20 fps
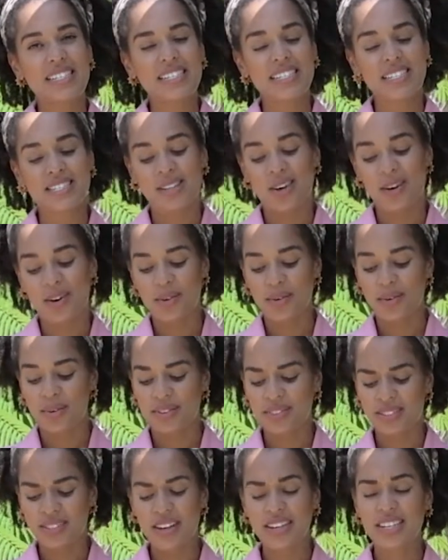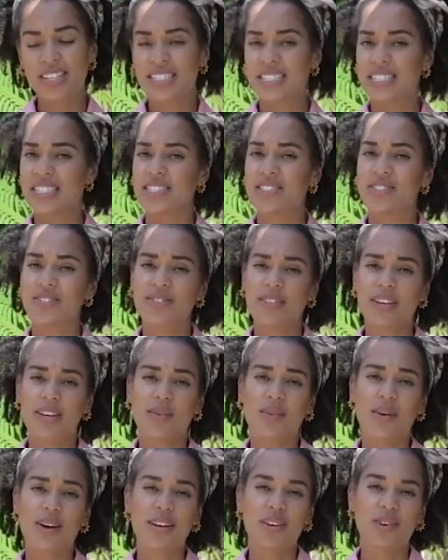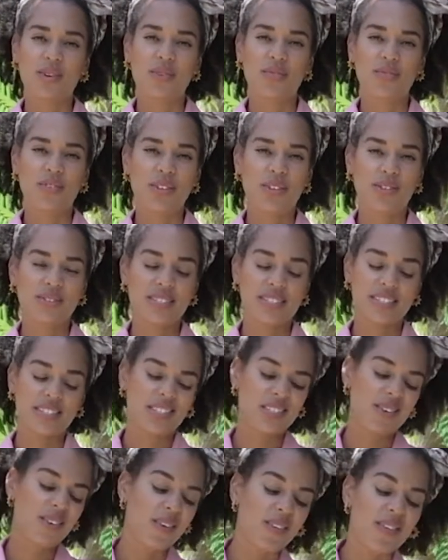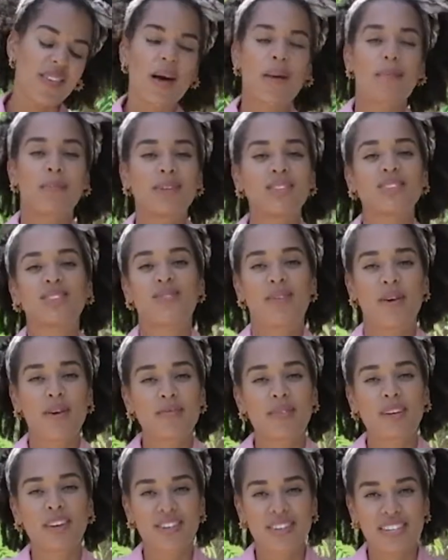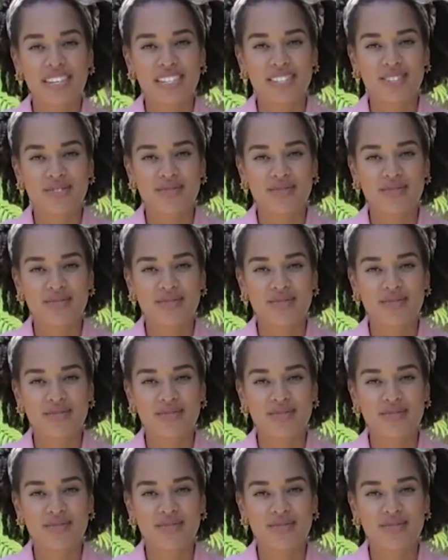So dining seats do get quite a lot of use. It's not that much foam that you need to